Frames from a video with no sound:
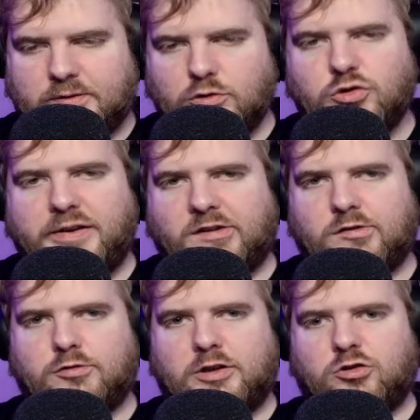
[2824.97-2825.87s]
use that
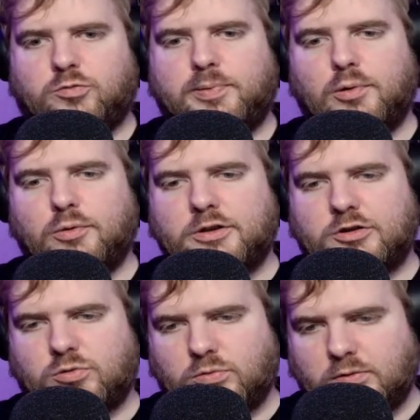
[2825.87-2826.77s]
explorer
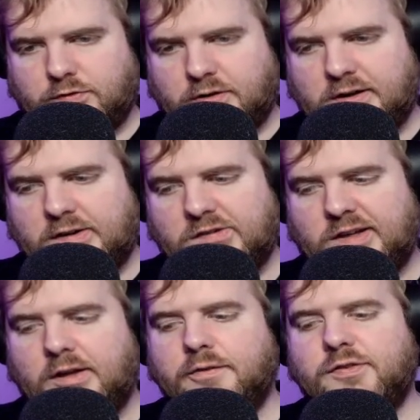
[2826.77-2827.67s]
tool for
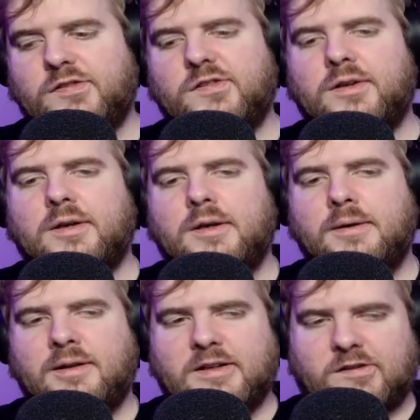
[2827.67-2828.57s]
ourselves?
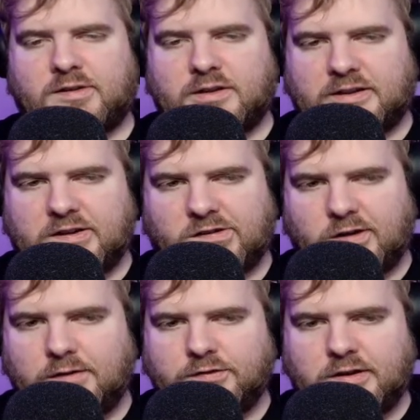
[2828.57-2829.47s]
Let's click this
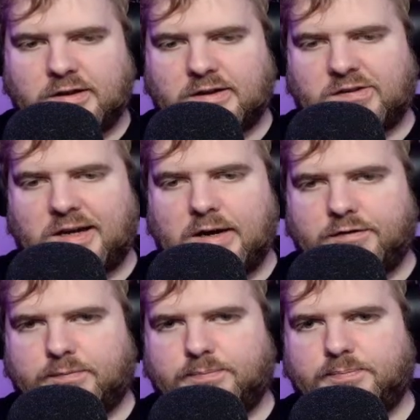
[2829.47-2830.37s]
off. I
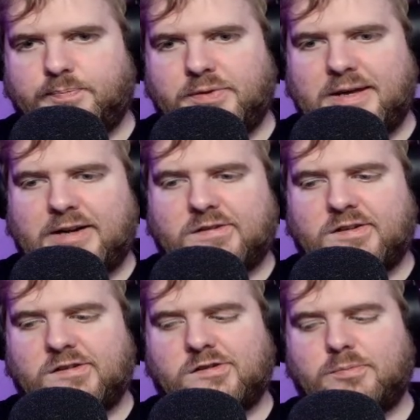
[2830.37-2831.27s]
have
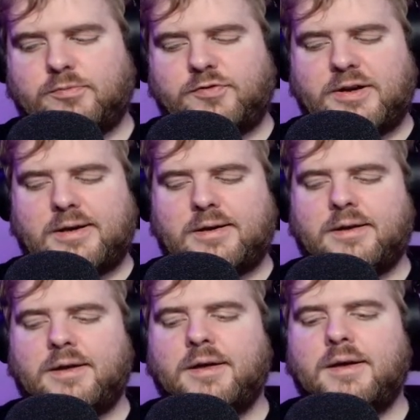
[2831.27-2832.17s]
access thing.
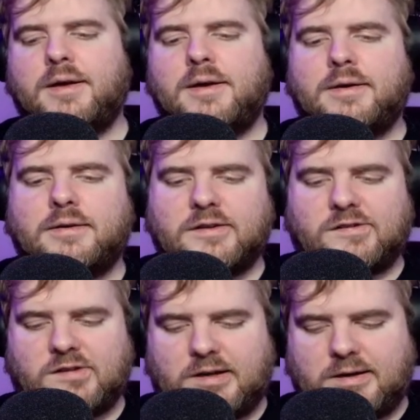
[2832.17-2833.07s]

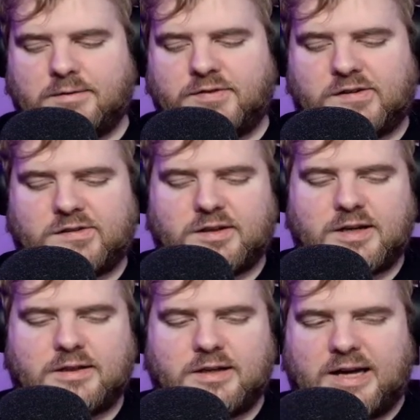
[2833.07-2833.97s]
Let's see.
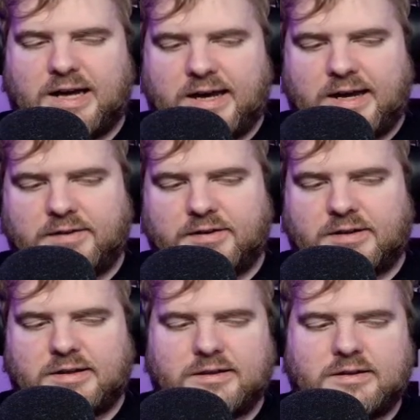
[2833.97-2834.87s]
Investigate
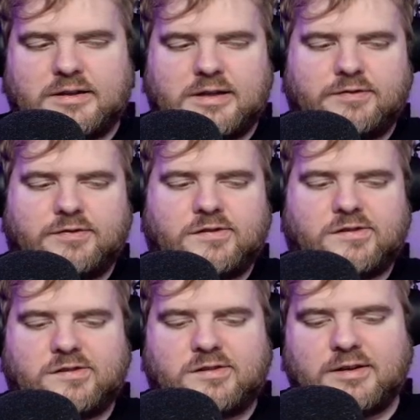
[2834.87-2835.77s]
the
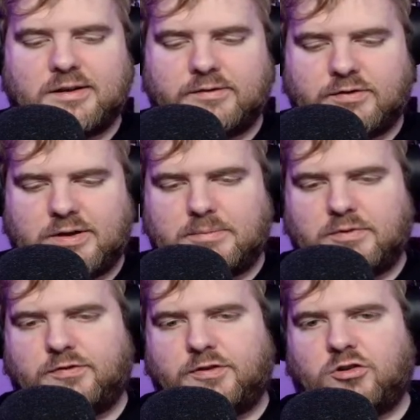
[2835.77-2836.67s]
gifts delivery
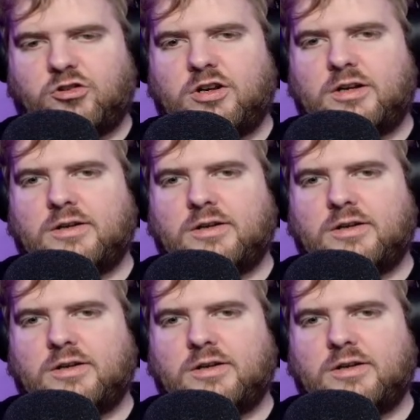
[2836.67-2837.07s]
functioning.